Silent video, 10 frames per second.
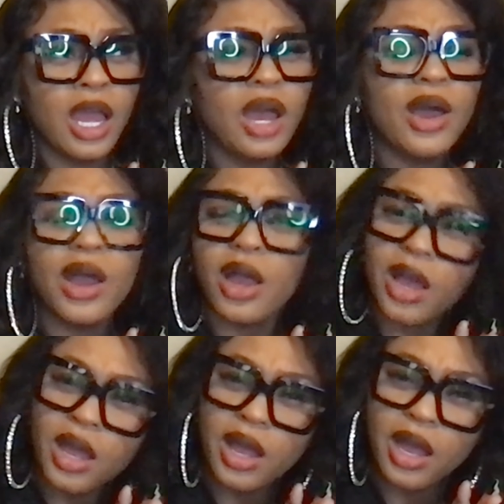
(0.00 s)

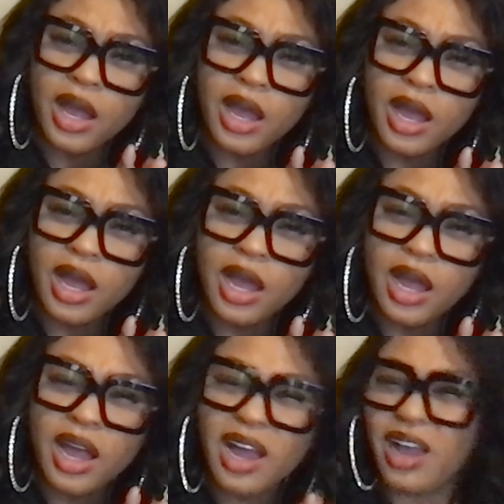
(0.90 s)

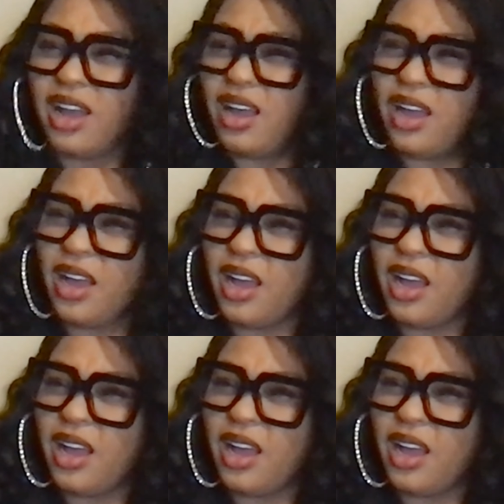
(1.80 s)
(silence)